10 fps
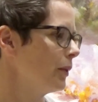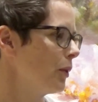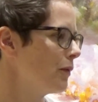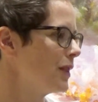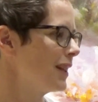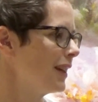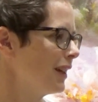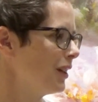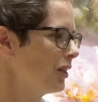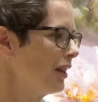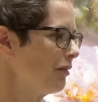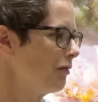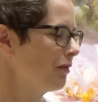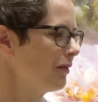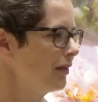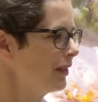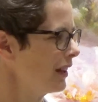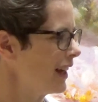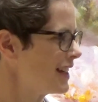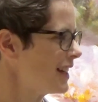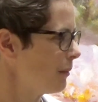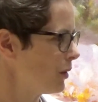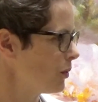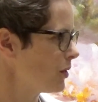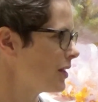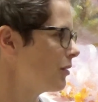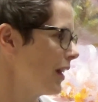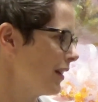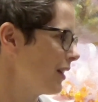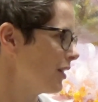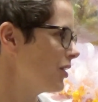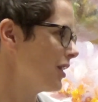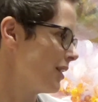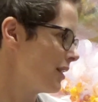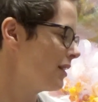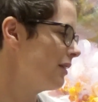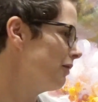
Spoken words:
obviously you kind of accept those rather than just